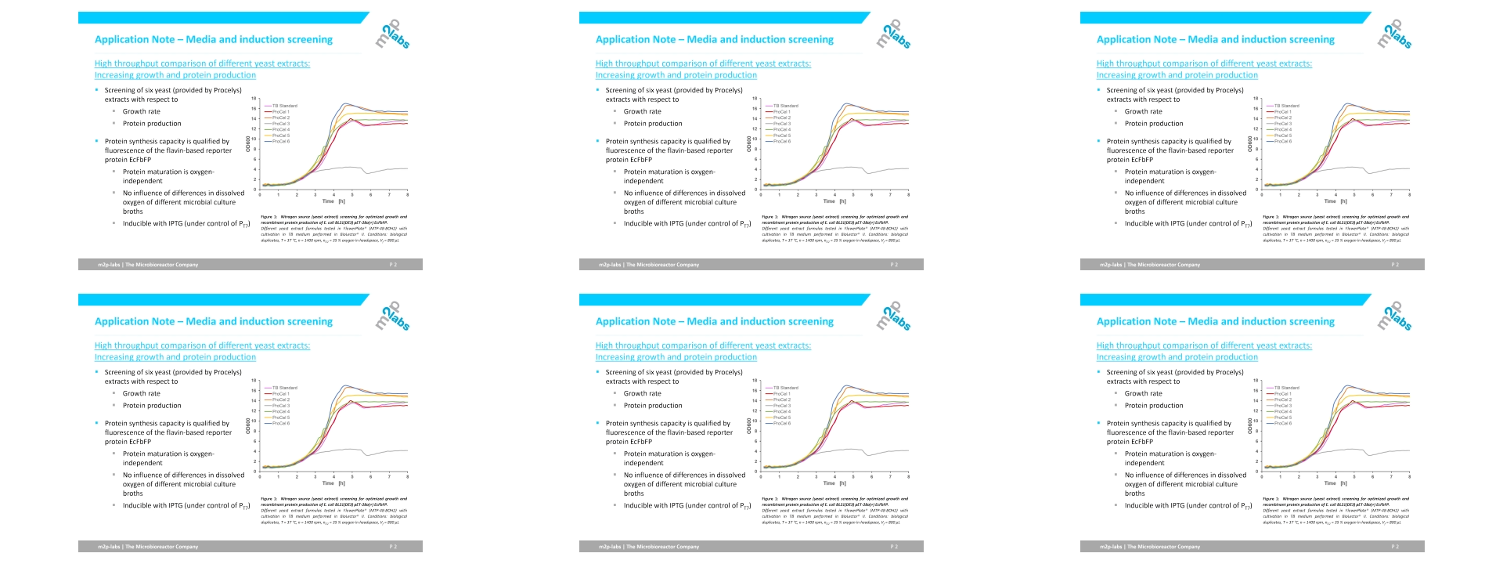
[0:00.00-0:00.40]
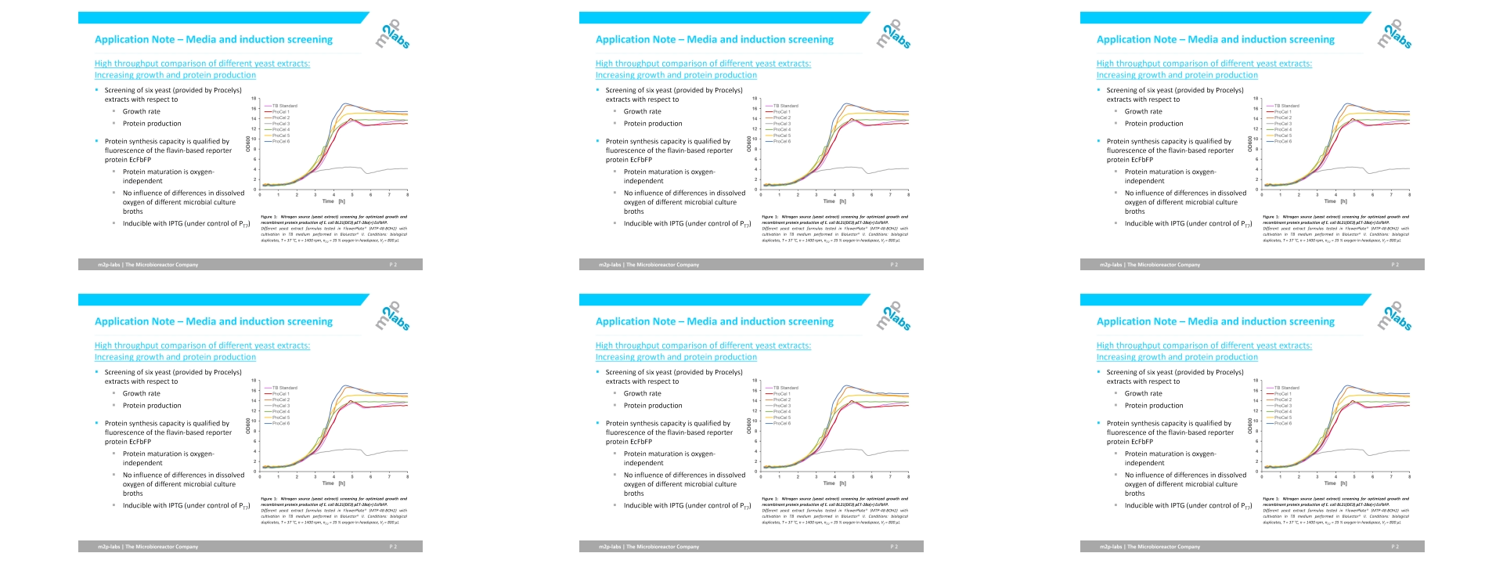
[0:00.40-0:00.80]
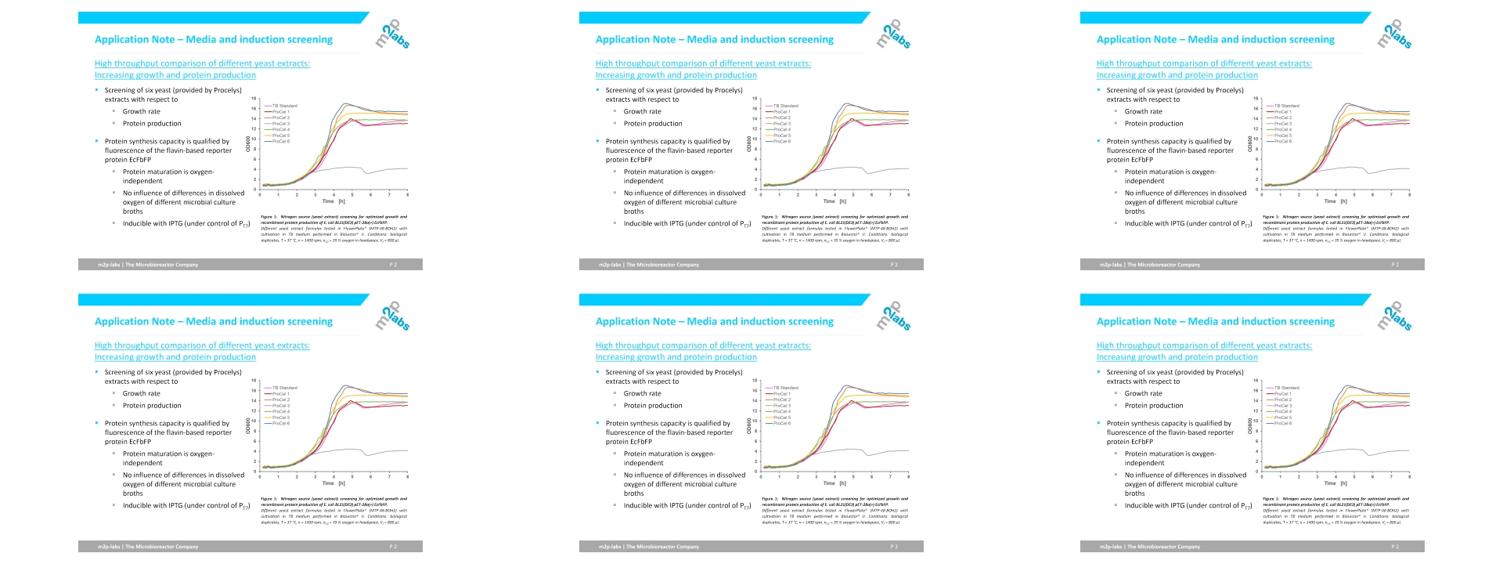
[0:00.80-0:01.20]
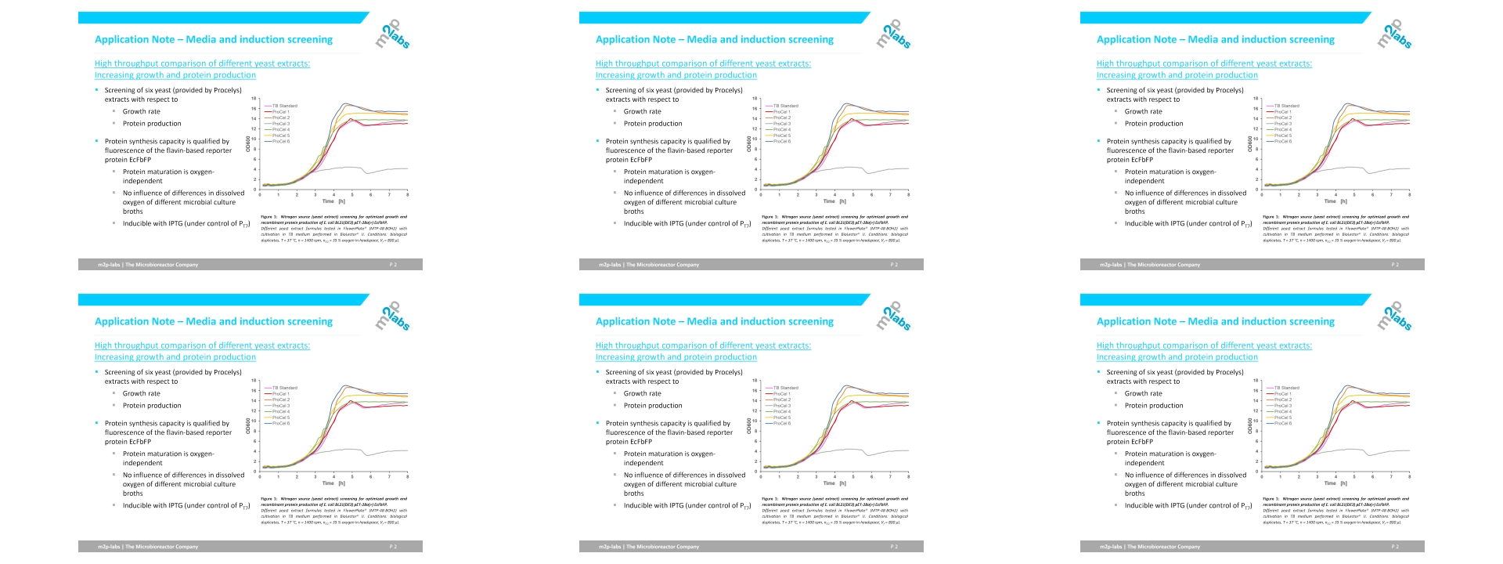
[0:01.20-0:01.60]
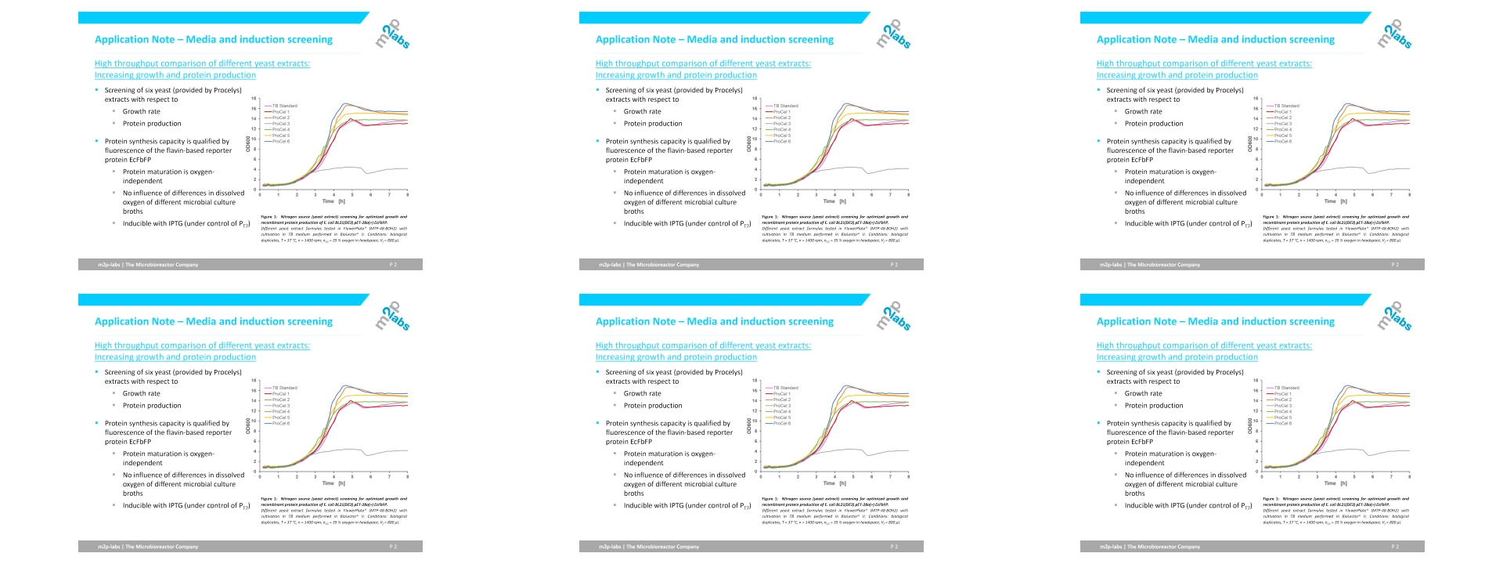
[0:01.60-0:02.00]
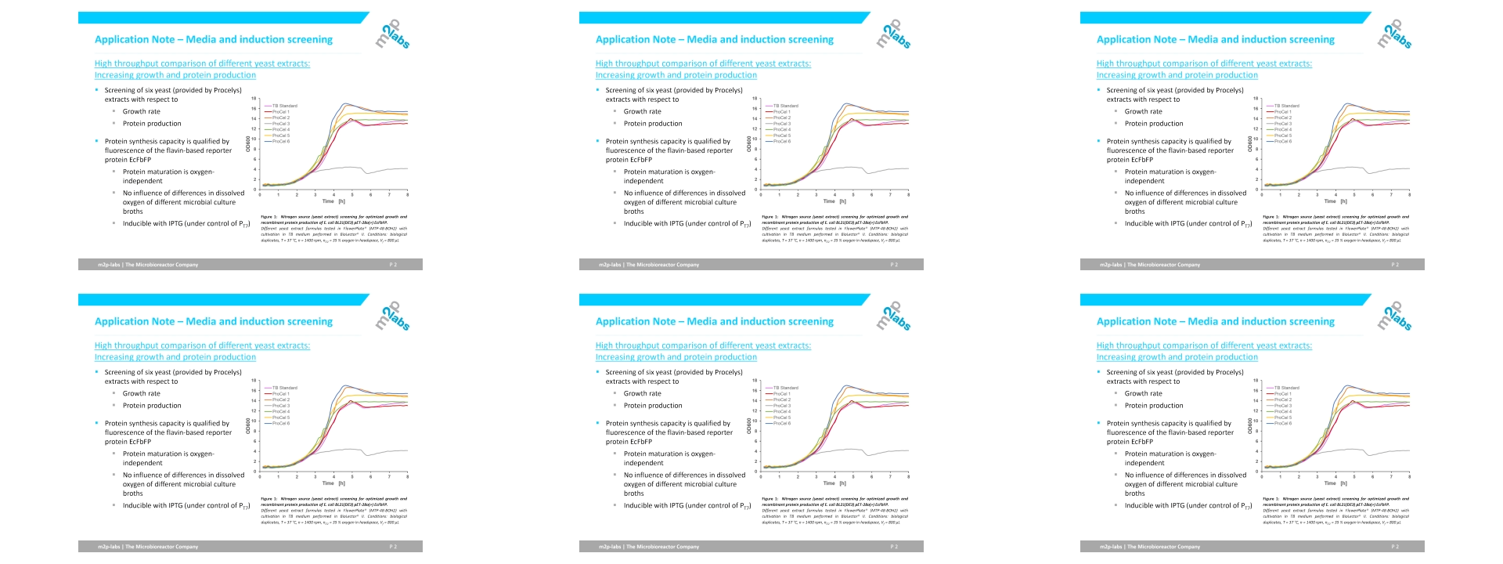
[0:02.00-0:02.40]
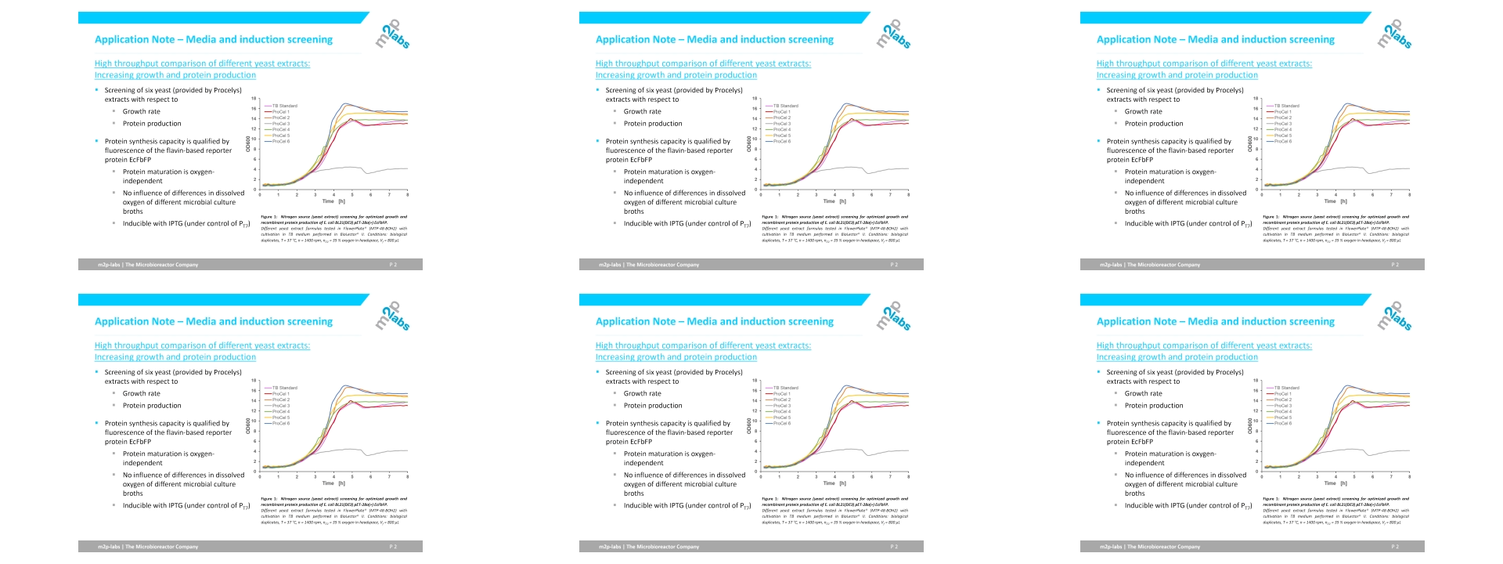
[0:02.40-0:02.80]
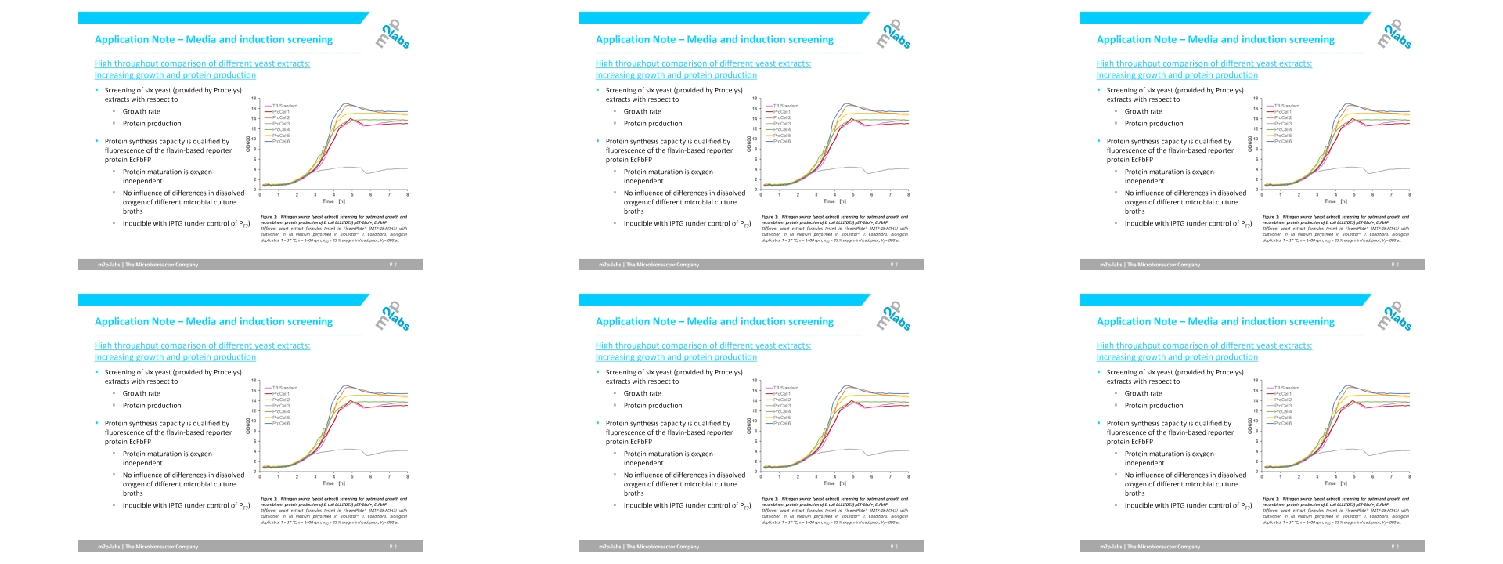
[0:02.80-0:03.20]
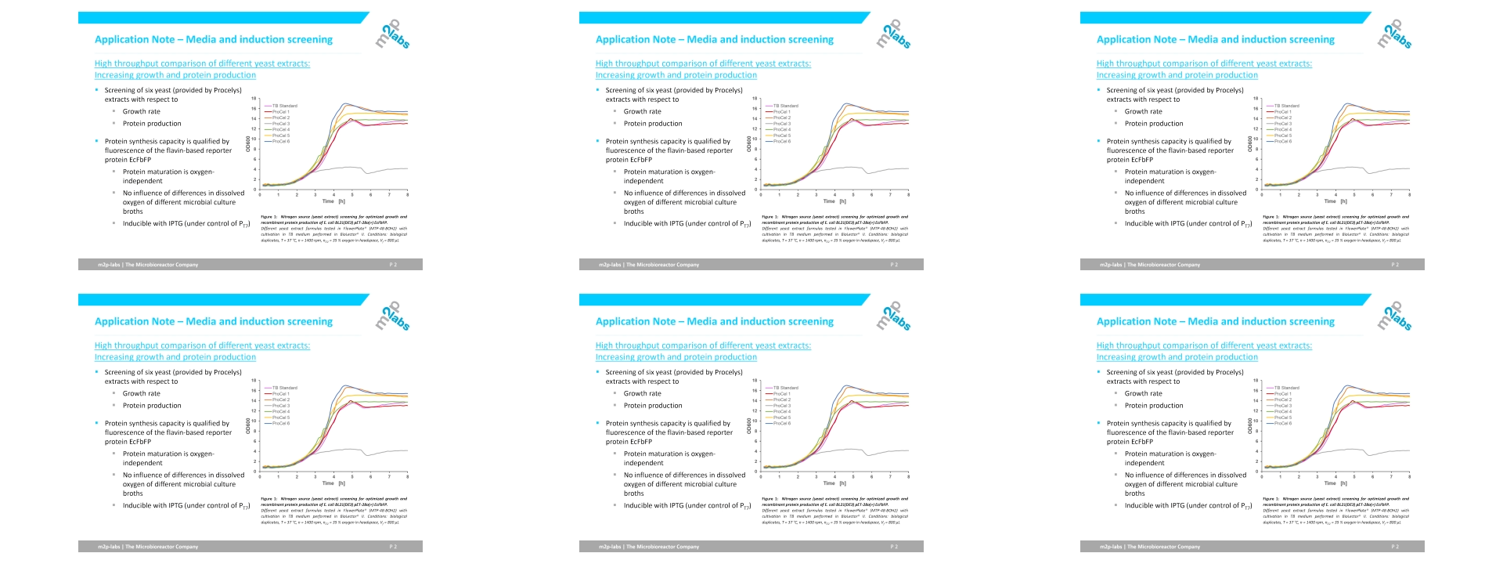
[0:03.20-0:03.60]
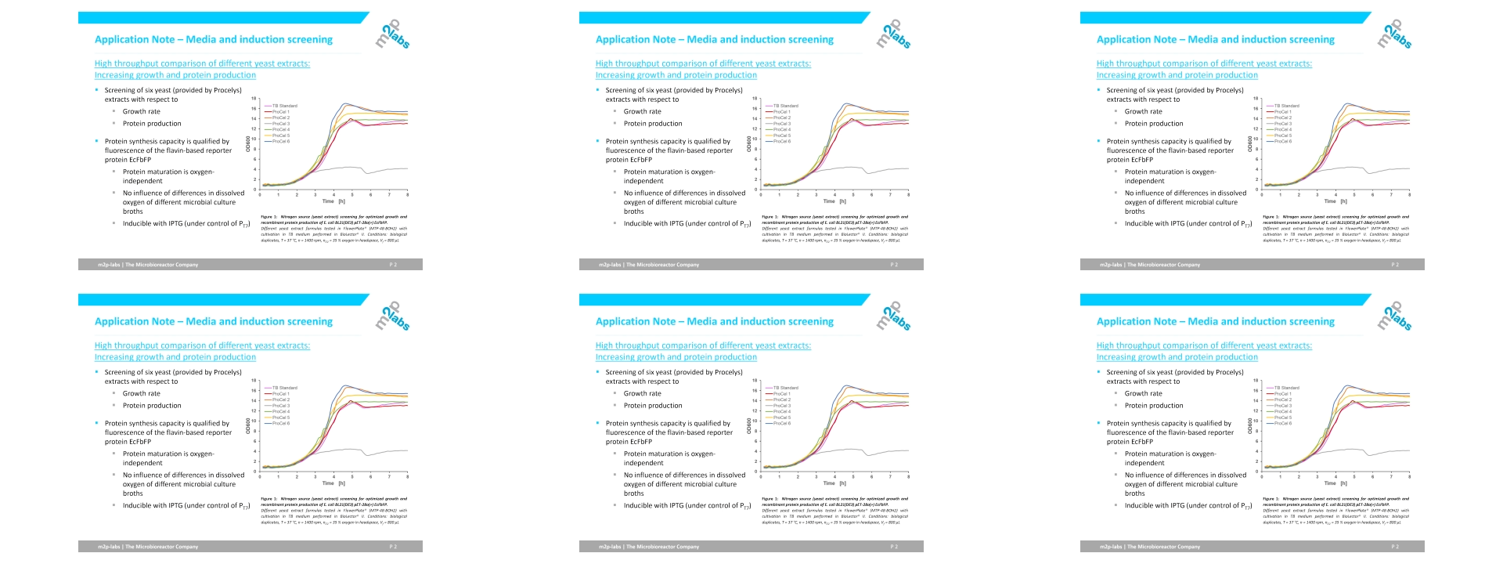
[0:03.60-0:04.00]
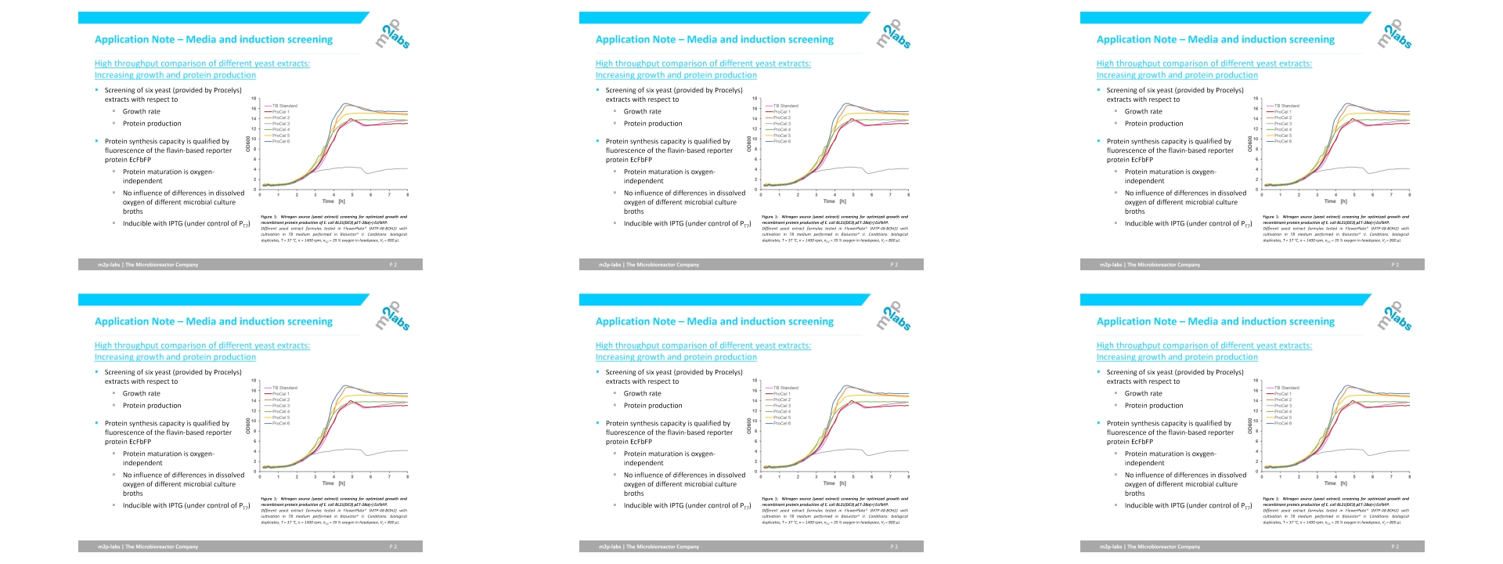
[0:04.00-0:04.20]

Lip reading: No face is visible, so there are no lips to read.